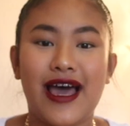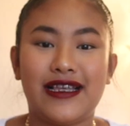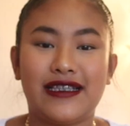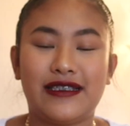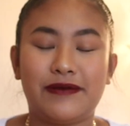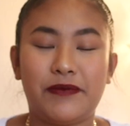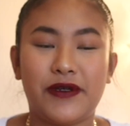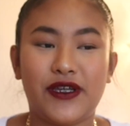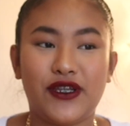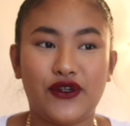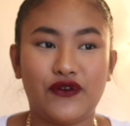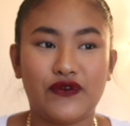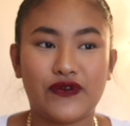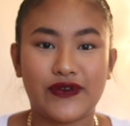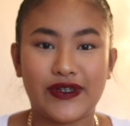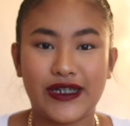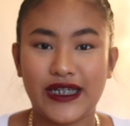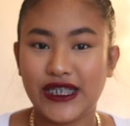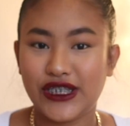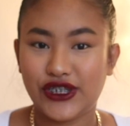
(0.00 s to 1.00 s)
has been
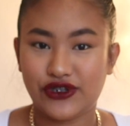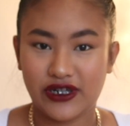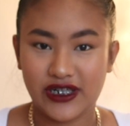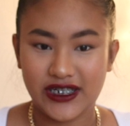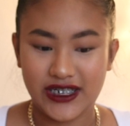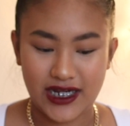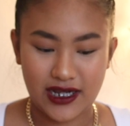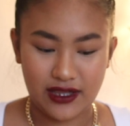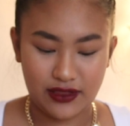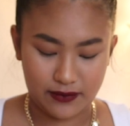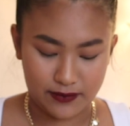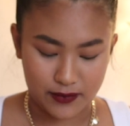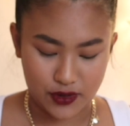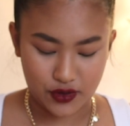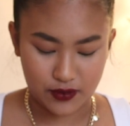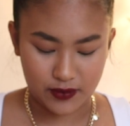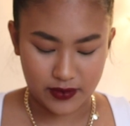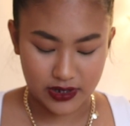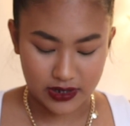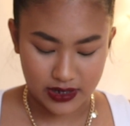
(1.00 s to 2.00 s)
really trendy at the
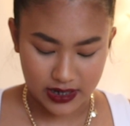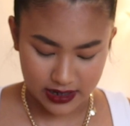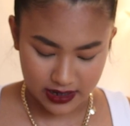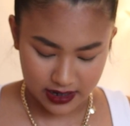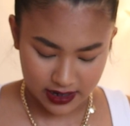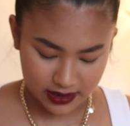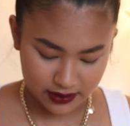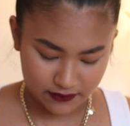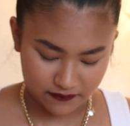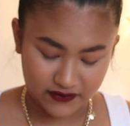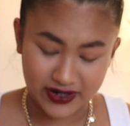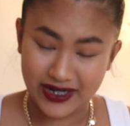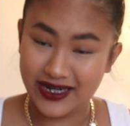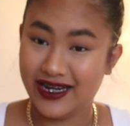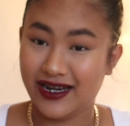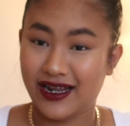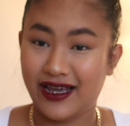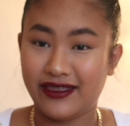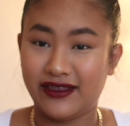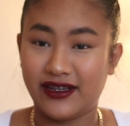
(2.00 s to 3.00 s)
moment, and I
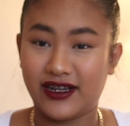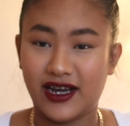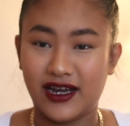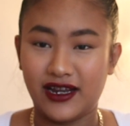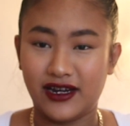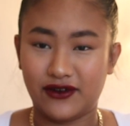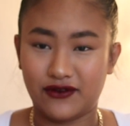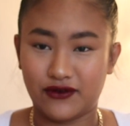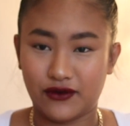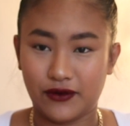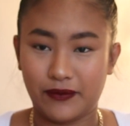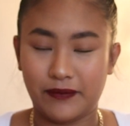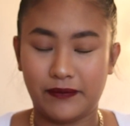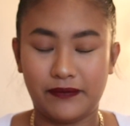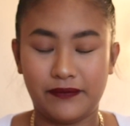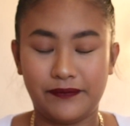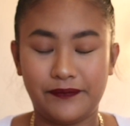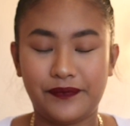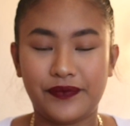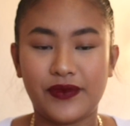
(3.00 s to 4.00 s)
really like the colour on
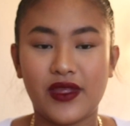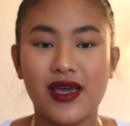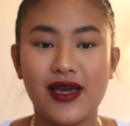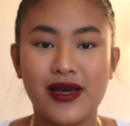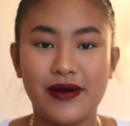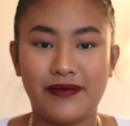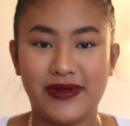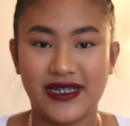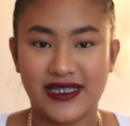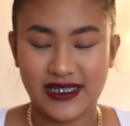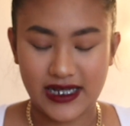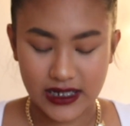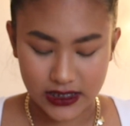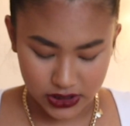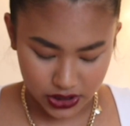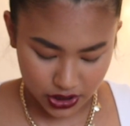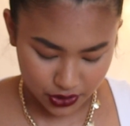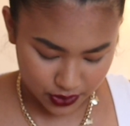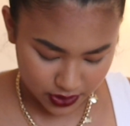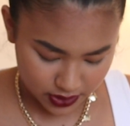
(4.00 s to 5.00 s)
my
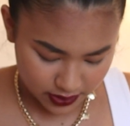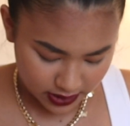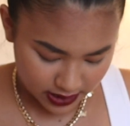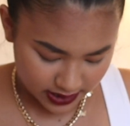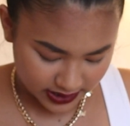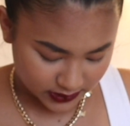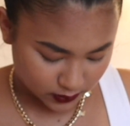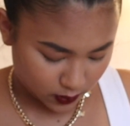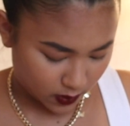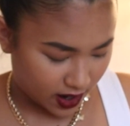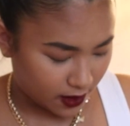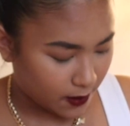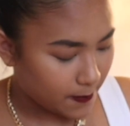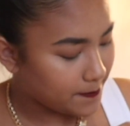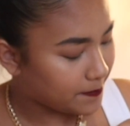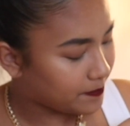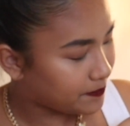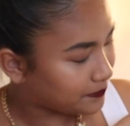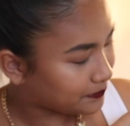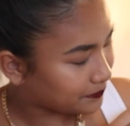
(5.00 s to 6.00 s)
skin tone as
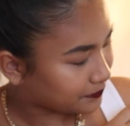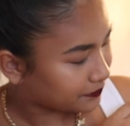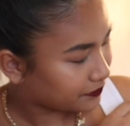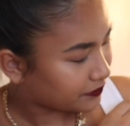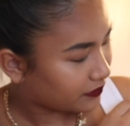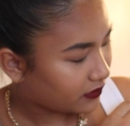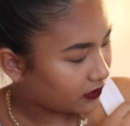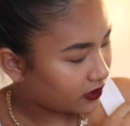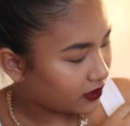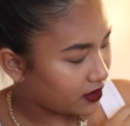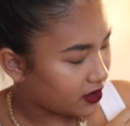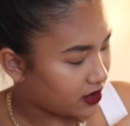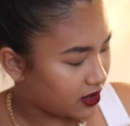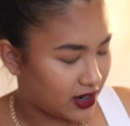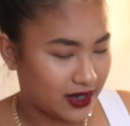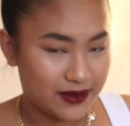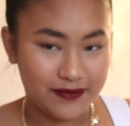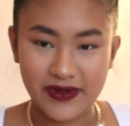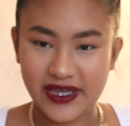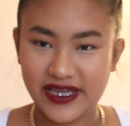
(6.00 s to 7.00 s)
well.
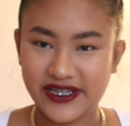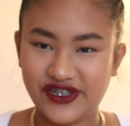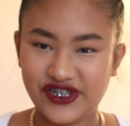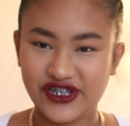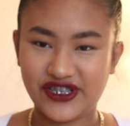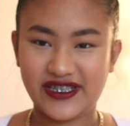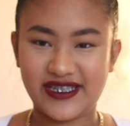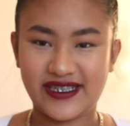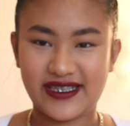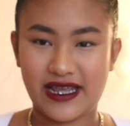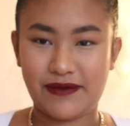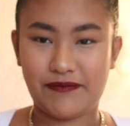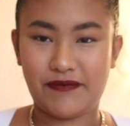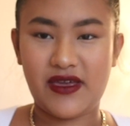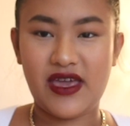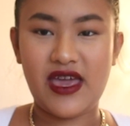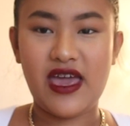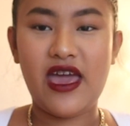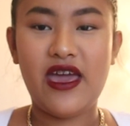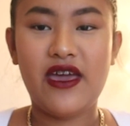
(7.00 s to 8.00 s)
It's just the same
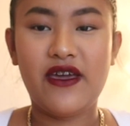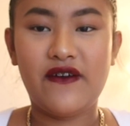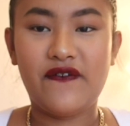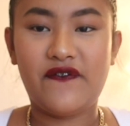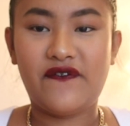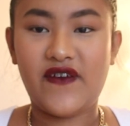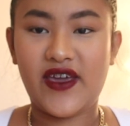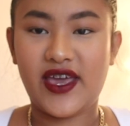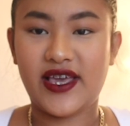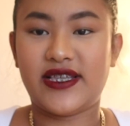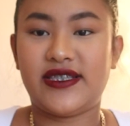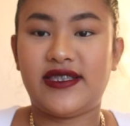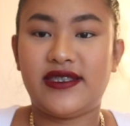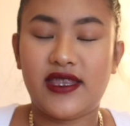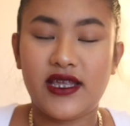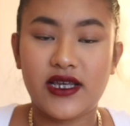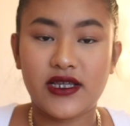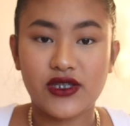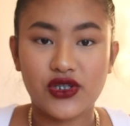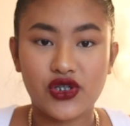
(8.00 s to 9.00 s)
fit as
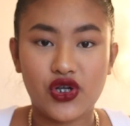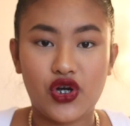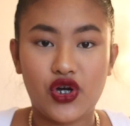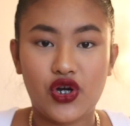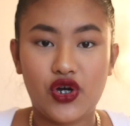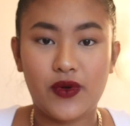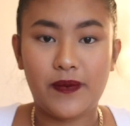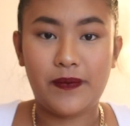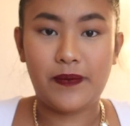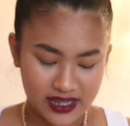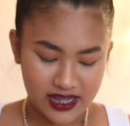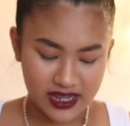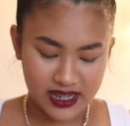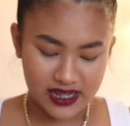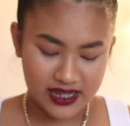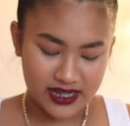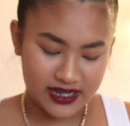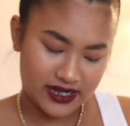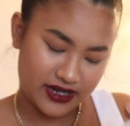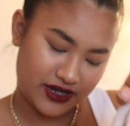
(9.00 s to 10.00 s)
this top.
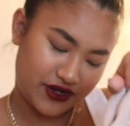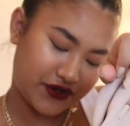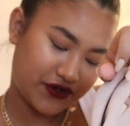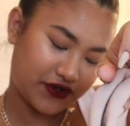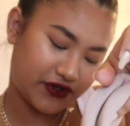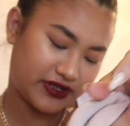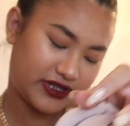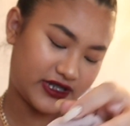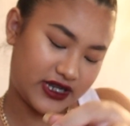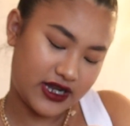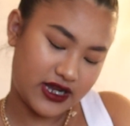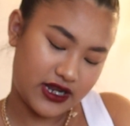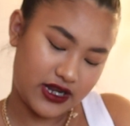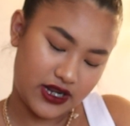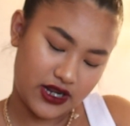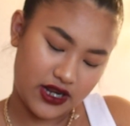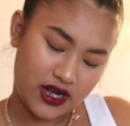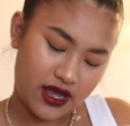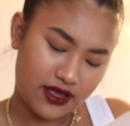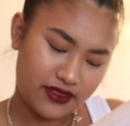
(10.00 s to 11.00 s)
I got
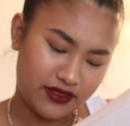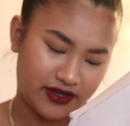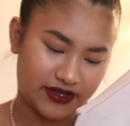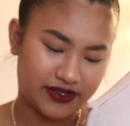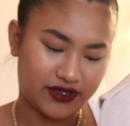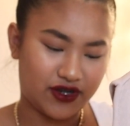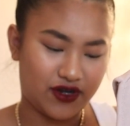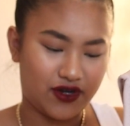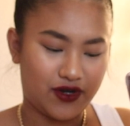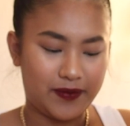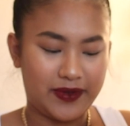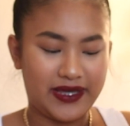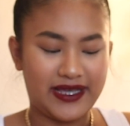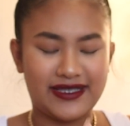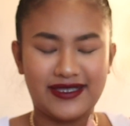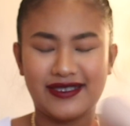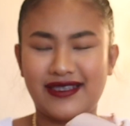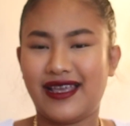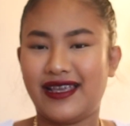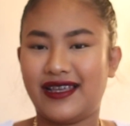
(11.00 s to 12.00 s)
another top.
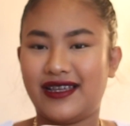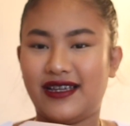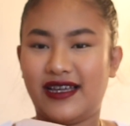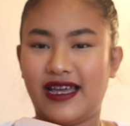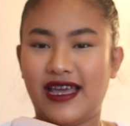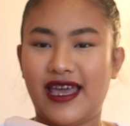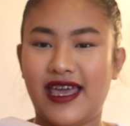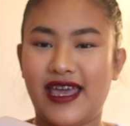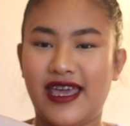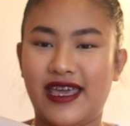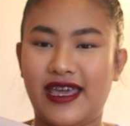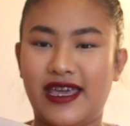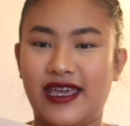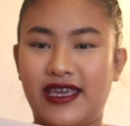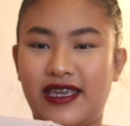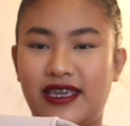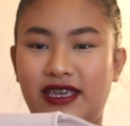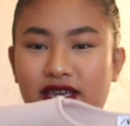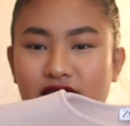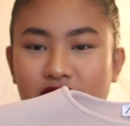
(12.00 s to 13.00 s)
It's like
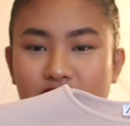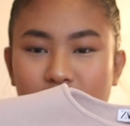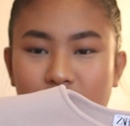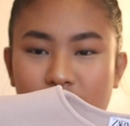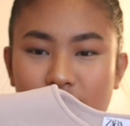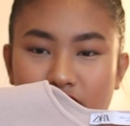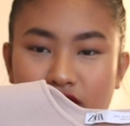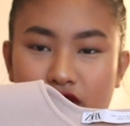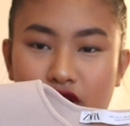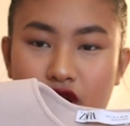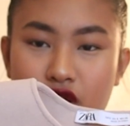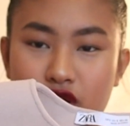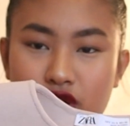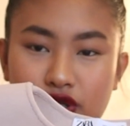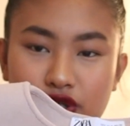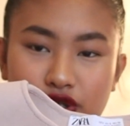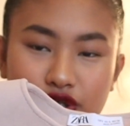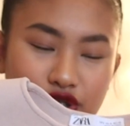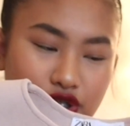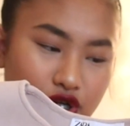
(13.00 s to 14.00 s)
a
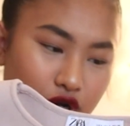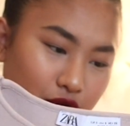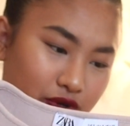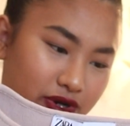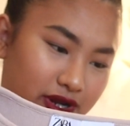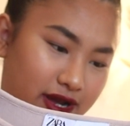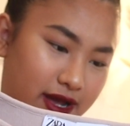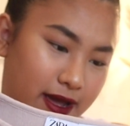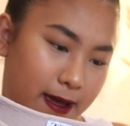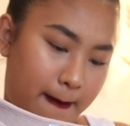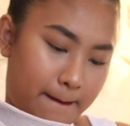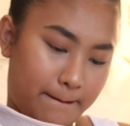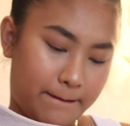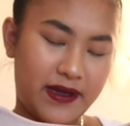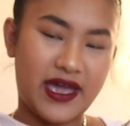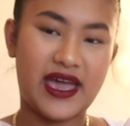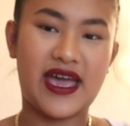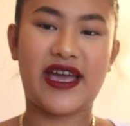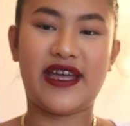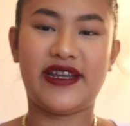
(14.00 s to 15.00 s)
shoulder
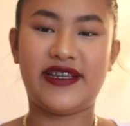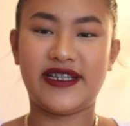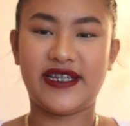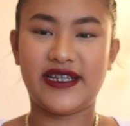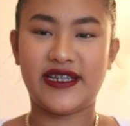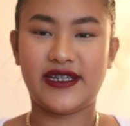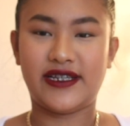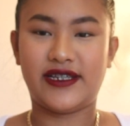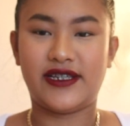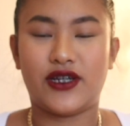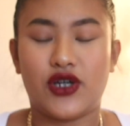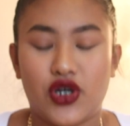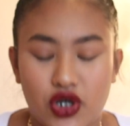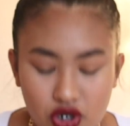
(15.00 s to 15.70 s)
padded